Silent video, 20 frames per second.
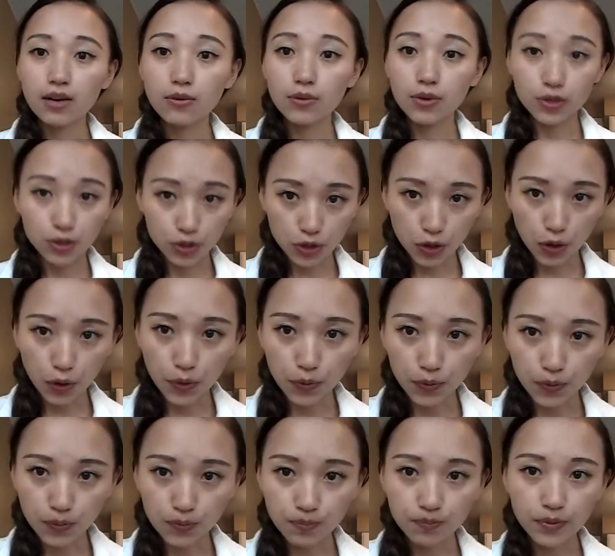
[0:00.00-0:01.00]
which
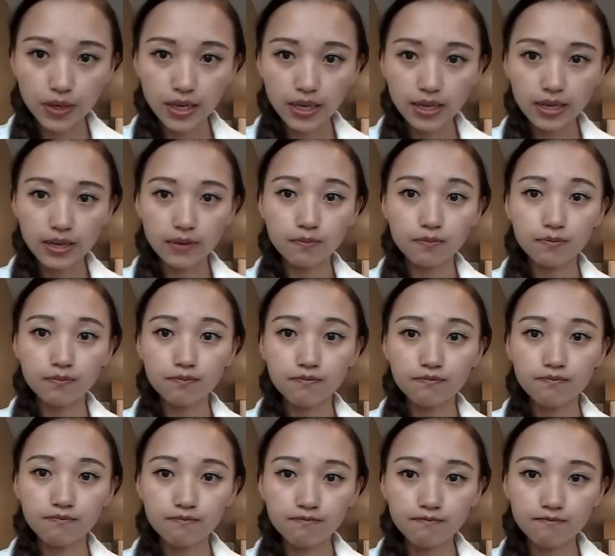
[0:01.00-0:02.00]
tone
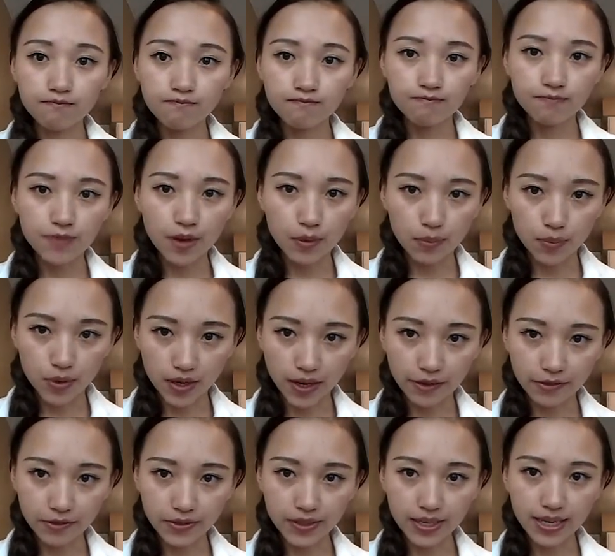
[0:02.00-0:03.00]
they're
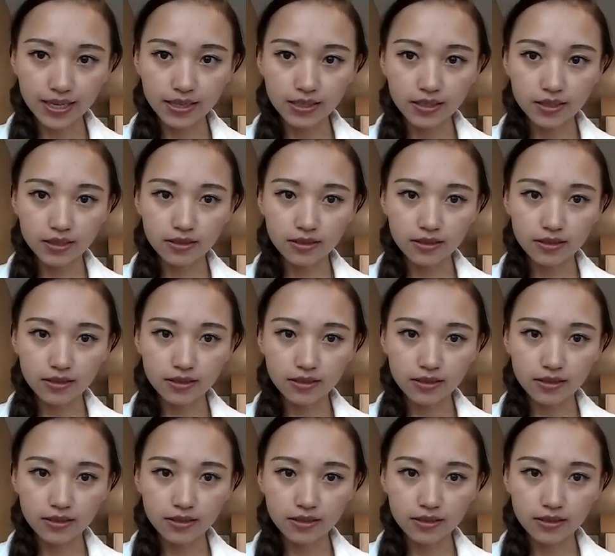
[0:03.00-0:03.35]
pronouncing.